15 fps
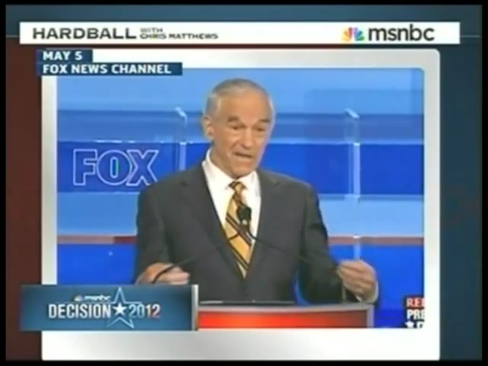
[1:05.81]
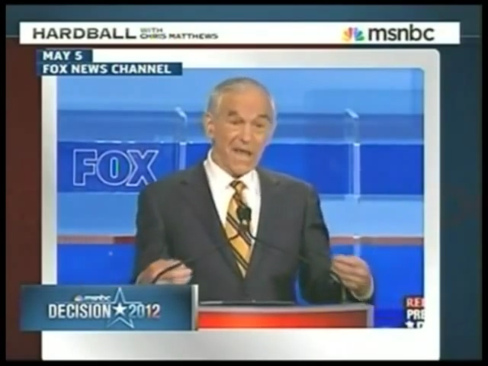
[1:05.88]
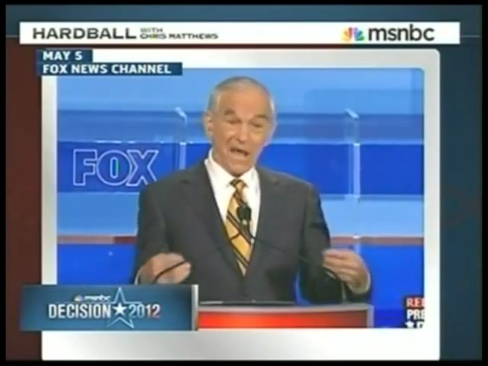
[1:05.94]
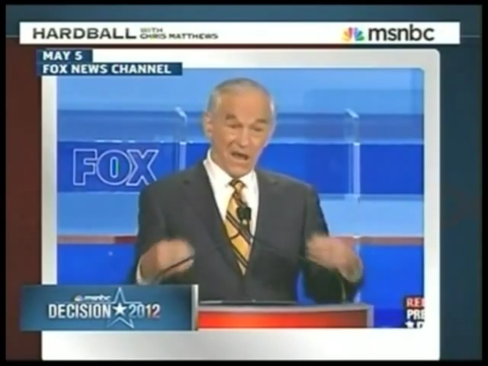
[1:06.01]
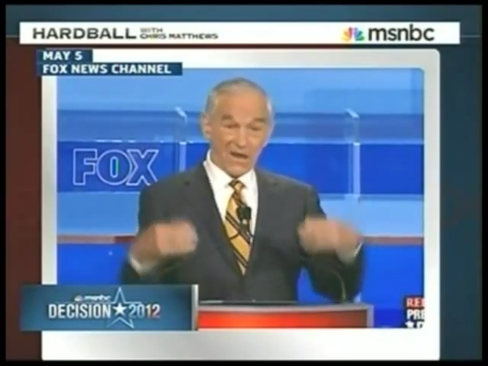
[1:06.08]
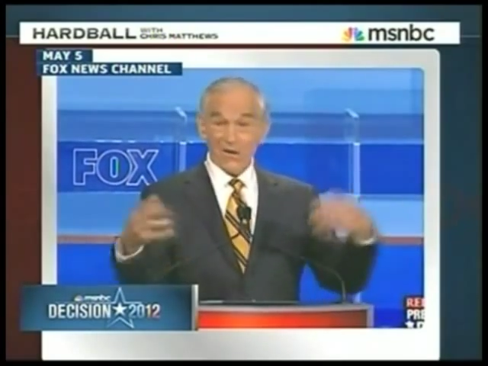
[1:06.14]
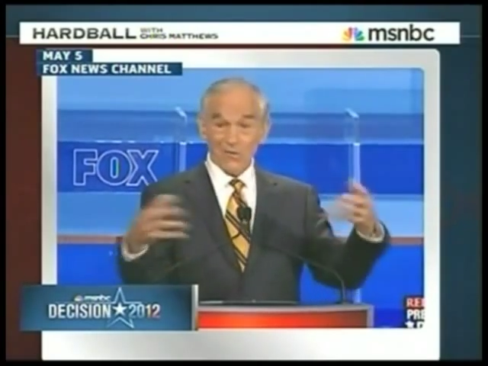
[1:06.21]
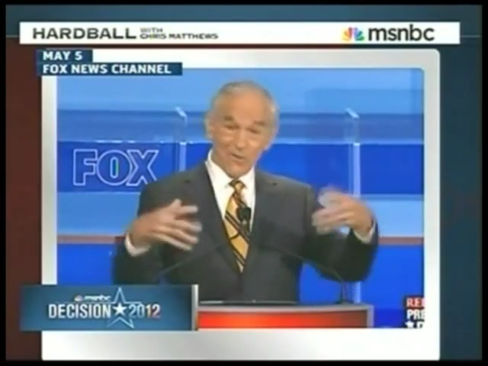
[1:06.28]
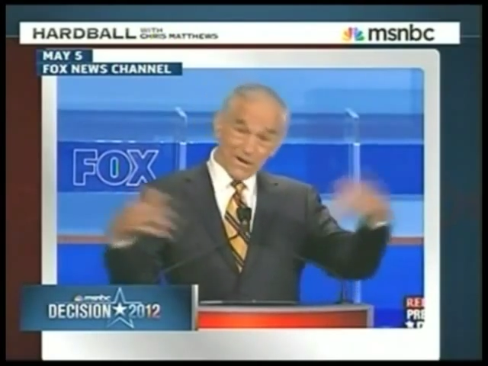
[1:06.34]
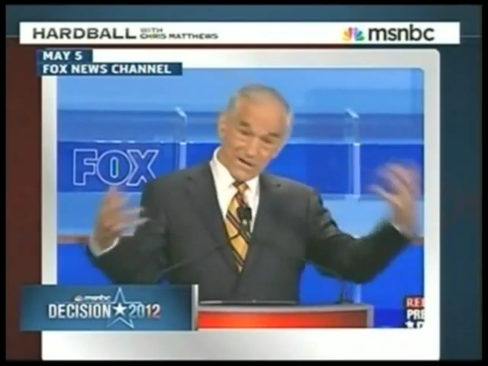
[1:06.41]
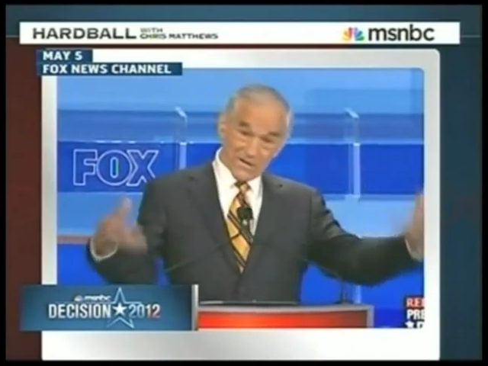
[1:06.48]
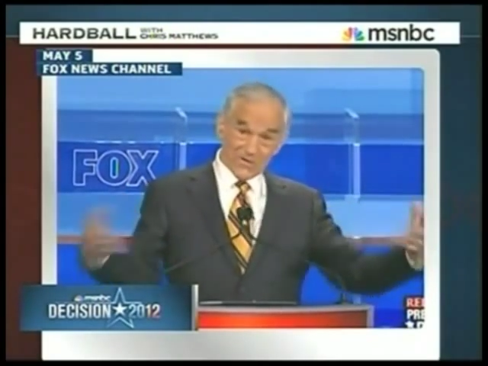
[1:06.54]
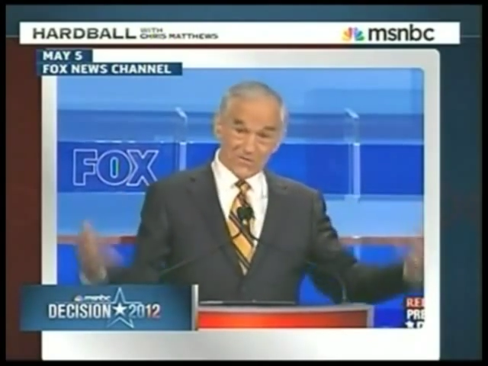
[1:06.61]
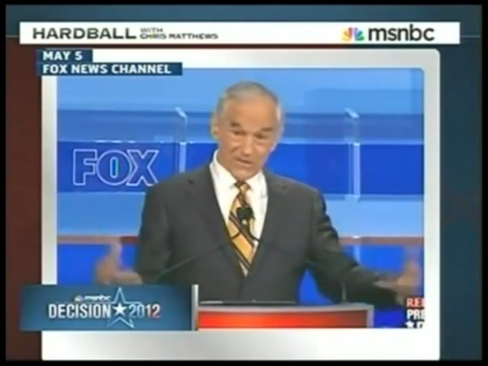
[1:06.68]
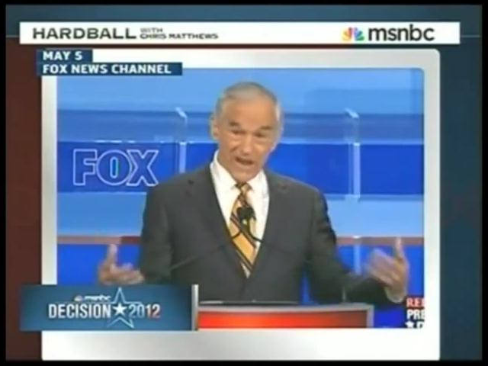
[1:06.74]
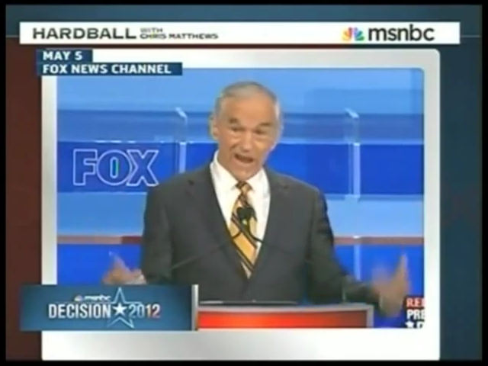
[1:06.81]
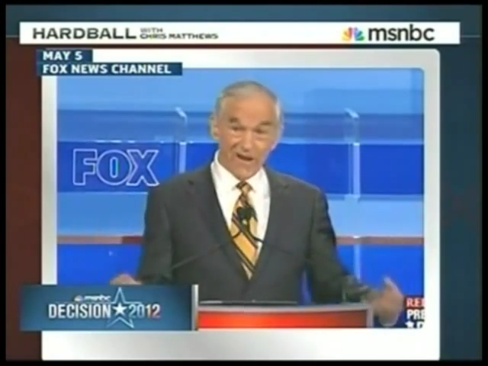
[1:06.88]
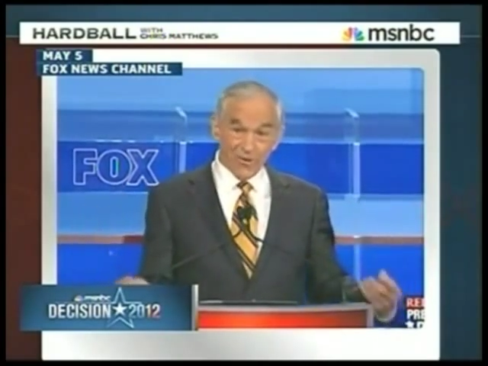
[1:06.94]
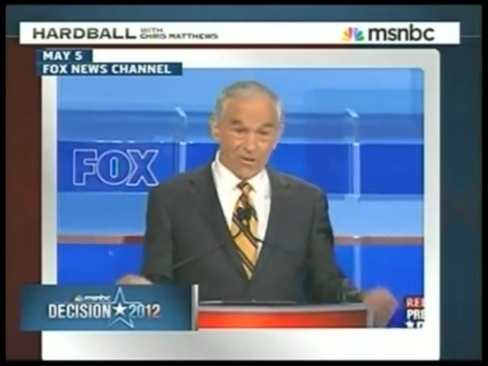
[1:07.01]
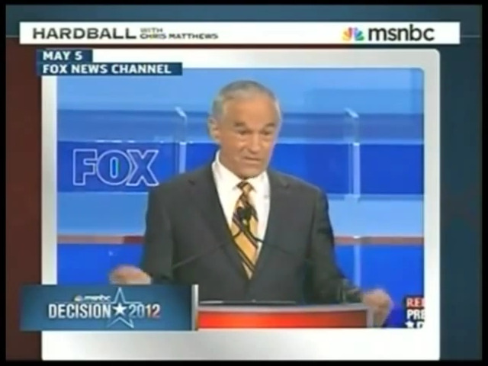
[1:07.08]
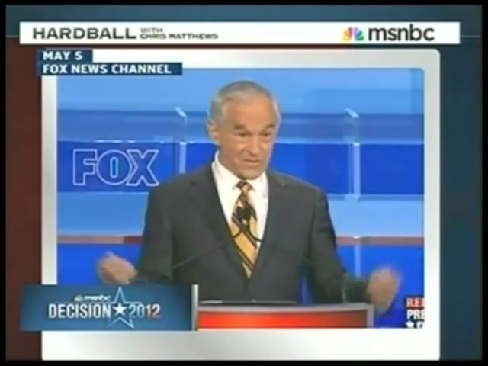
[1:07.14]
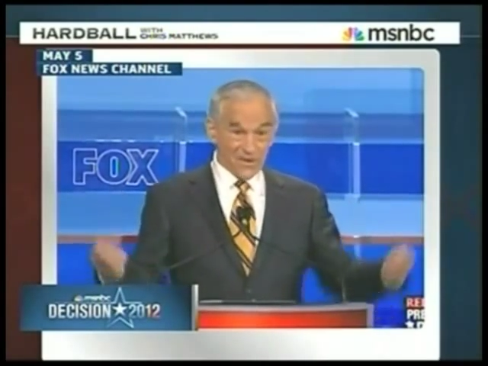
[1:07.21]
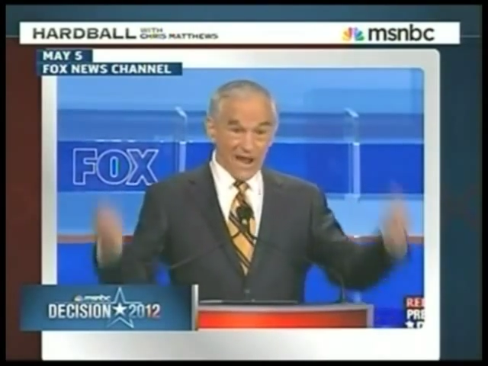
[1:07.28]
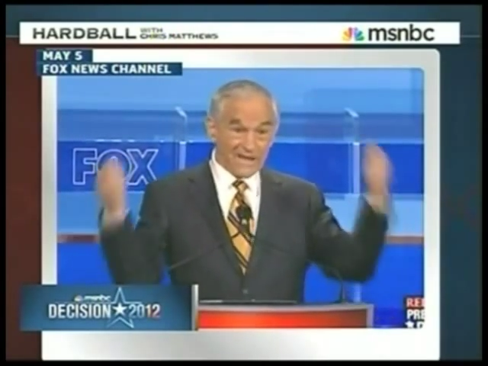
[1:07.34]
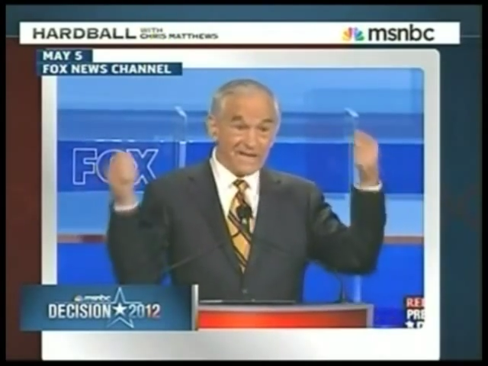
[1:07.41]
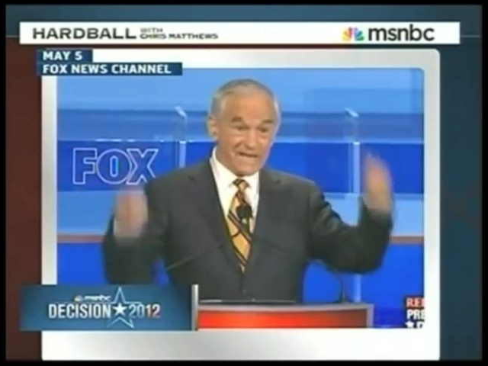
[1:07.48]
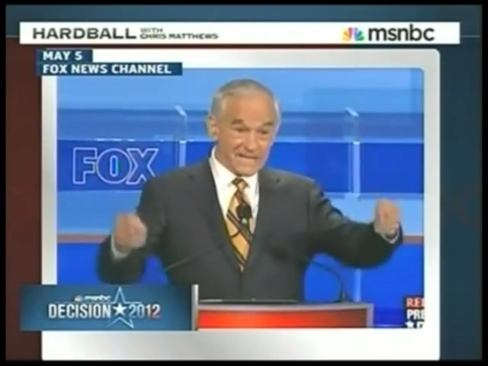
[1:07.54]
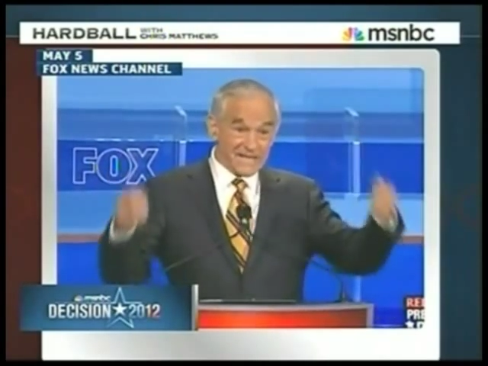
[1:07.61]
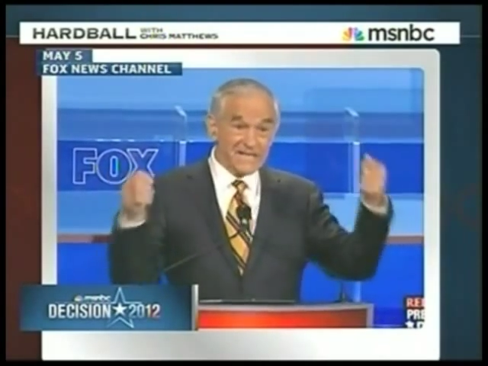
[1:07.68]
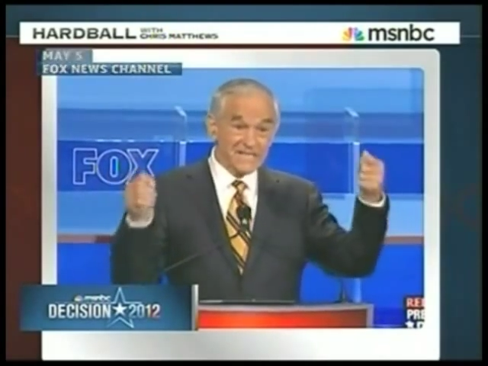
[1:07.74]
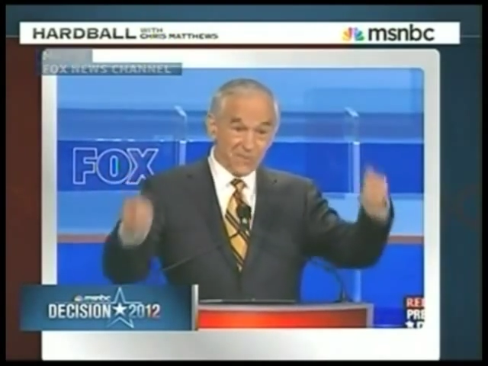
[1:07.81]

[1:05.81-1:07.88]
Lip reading: I don't want to use heroin, so I need these